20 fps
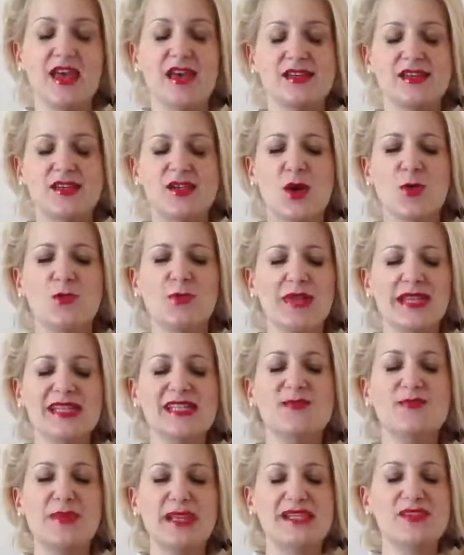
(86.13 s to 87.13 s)
So
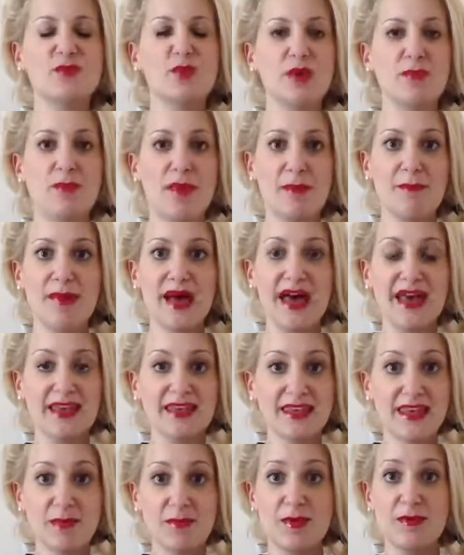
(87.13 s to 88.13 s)
please remember
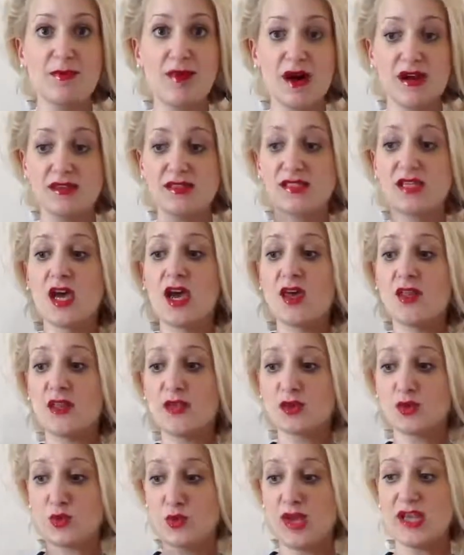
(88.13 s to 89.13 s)
and keep in mind
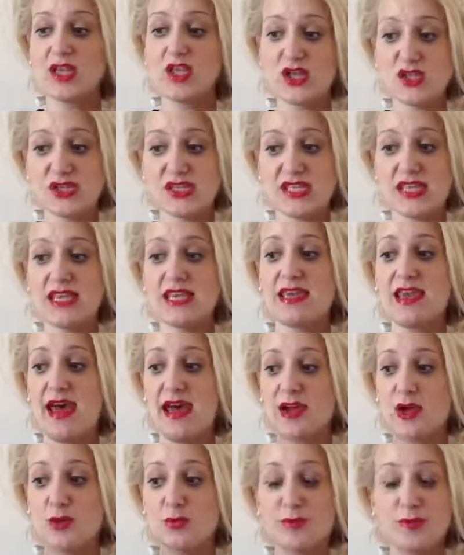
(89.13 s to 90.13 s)
that when you see
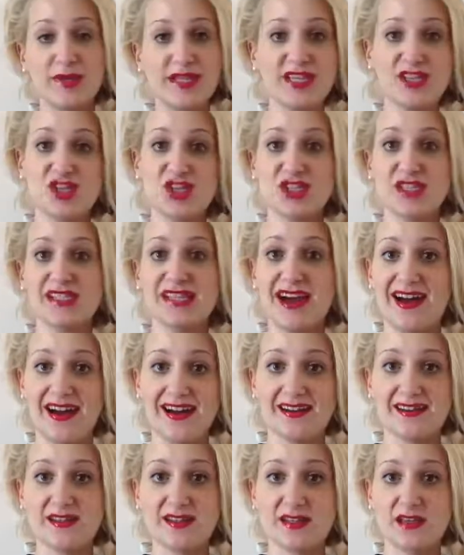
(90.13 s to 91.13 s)
a completion
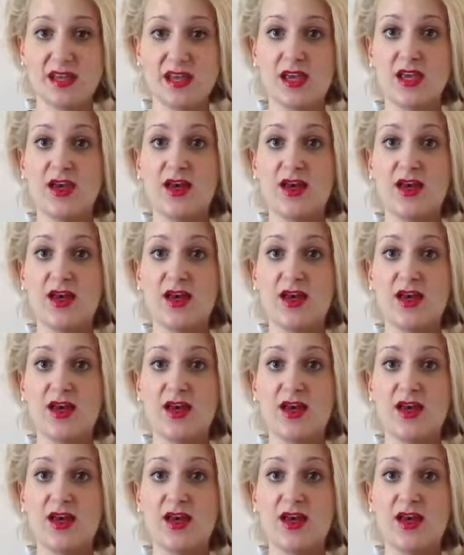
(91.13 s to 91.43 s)
task,